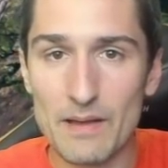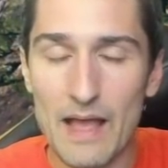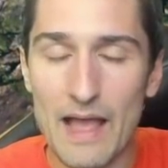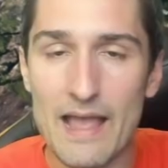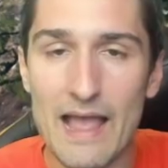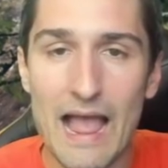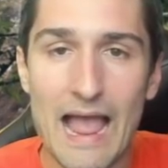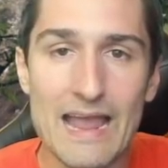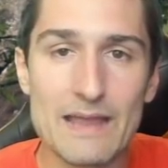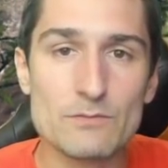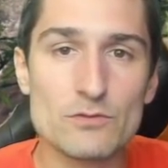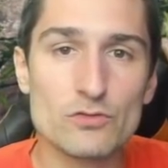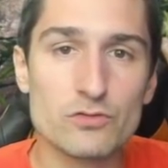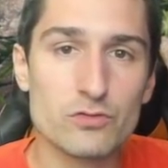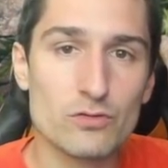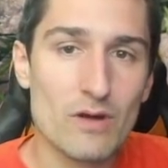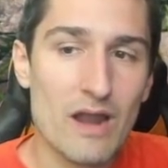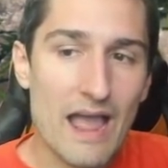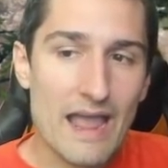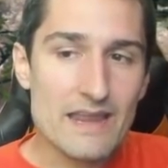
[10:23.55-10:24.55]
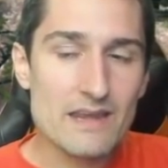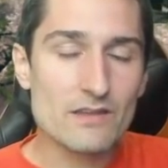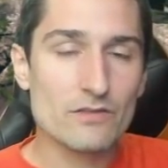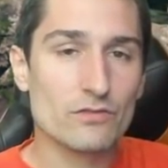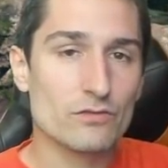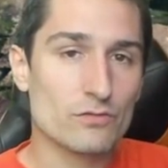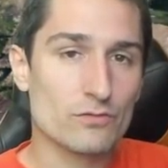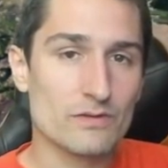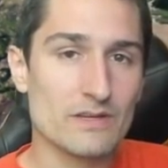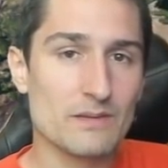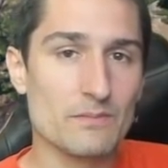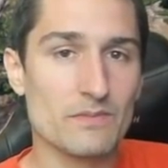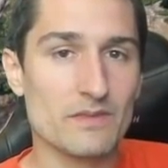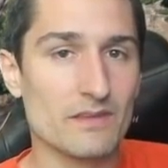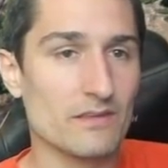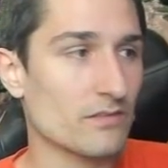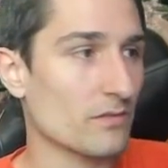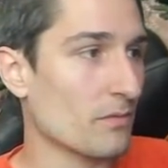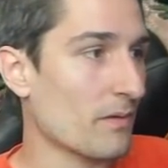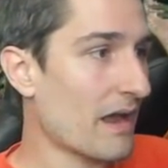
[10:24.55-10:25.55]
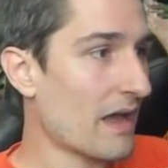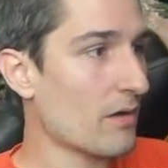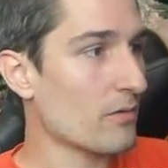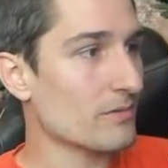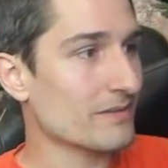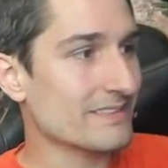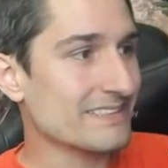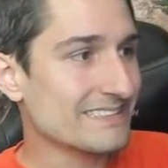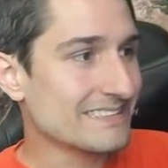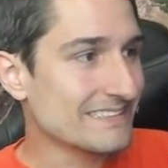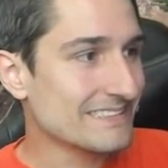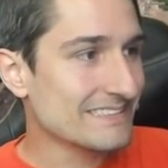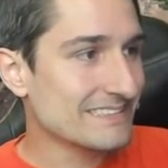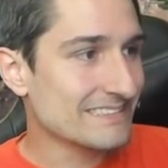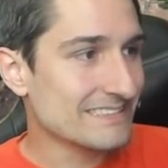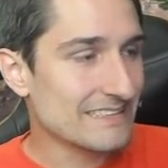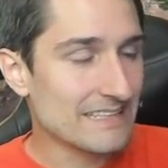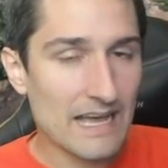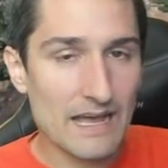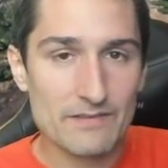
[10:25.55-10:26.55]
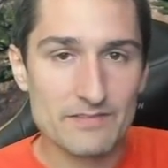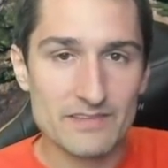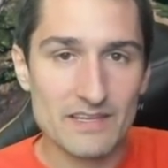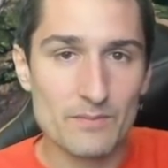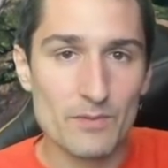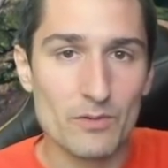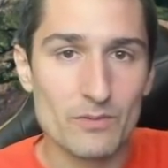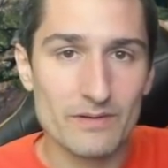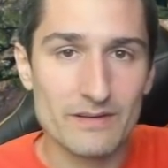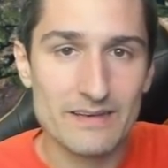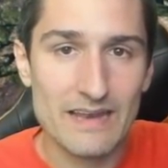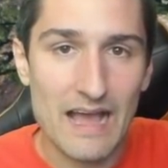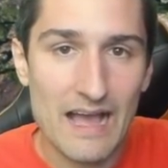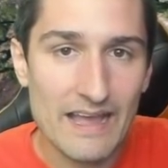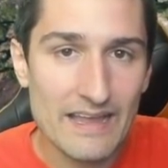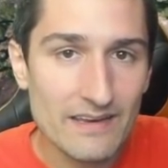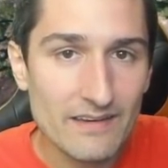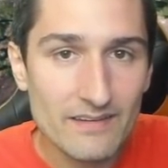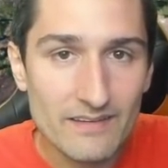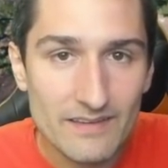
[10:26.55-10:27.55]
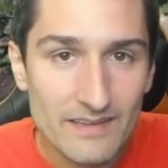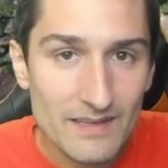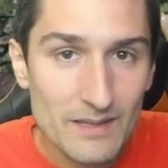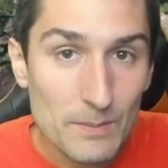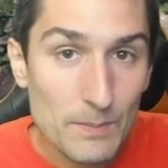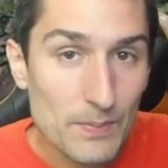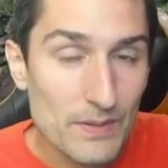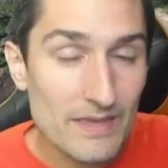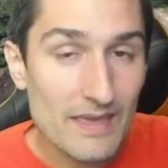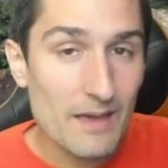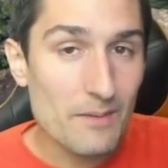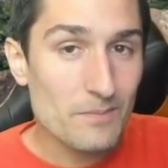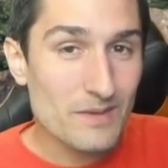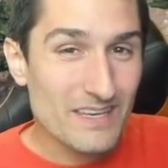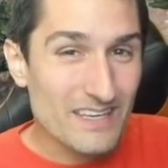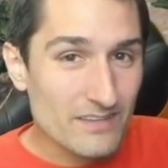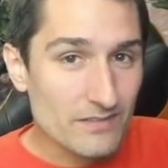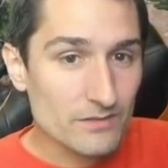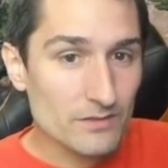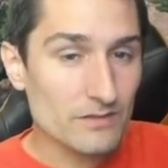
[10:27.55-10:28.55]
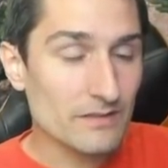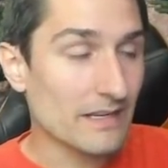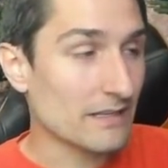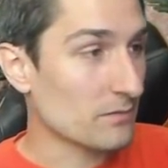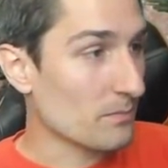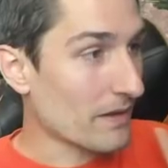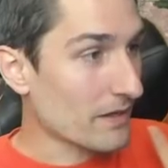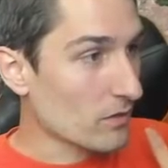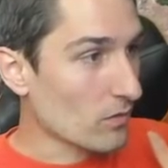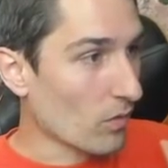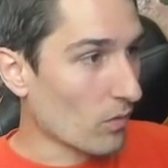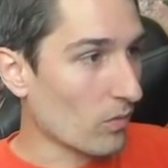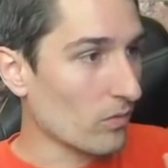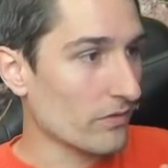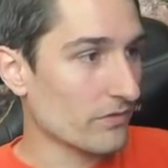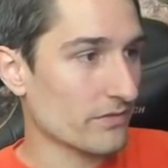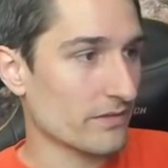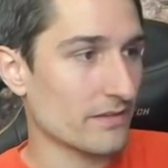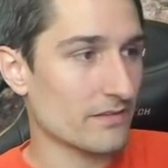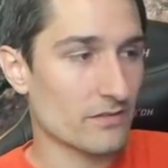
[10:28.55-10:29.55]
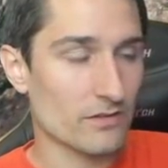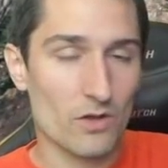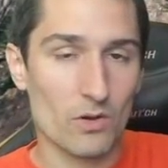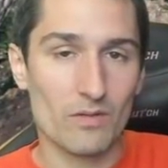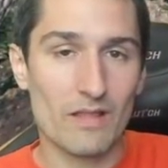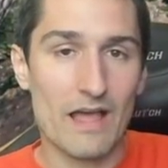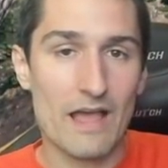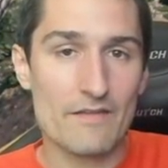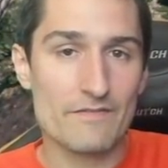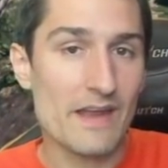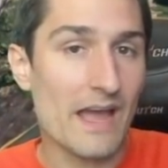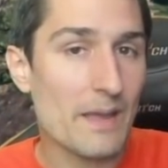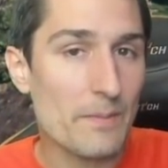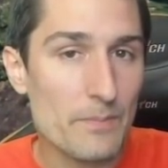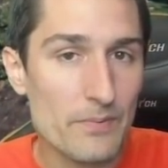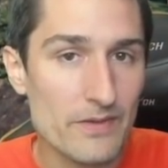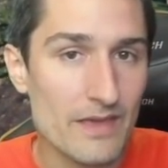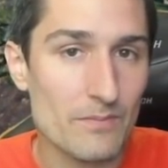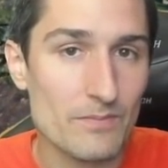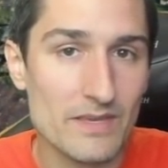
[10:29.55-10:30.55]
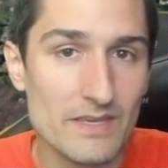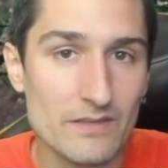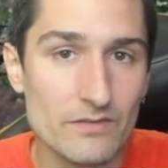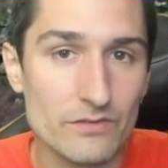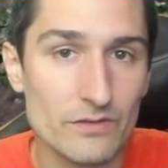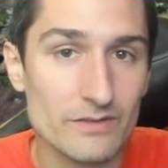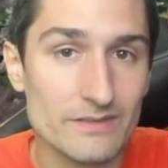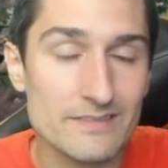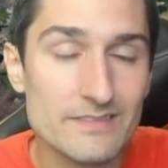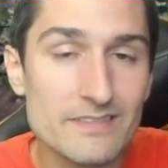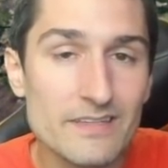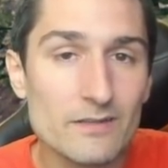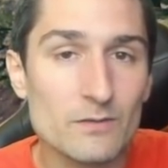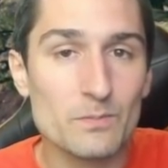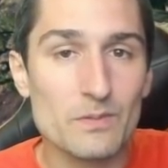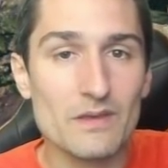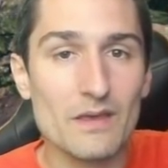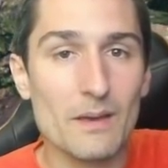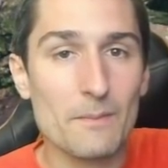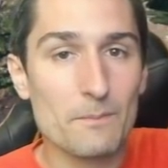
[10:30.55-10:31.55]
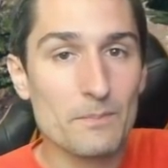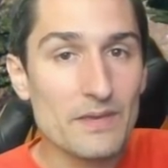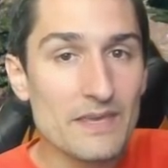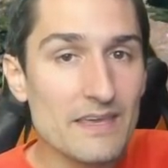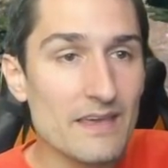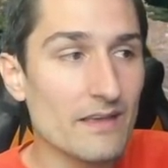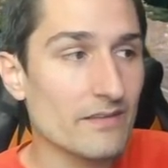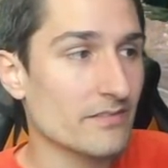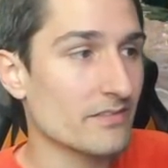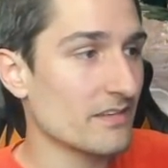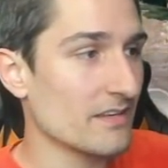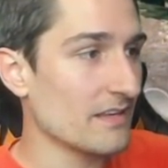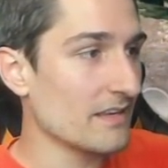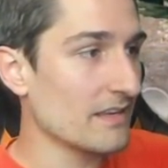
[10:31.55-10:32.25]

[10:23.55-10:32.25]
I try to stream these around, I say about 9 p.m. Eastern. That's my goal, is to go live 9 p.m. Eastern, 6 p.m. PST.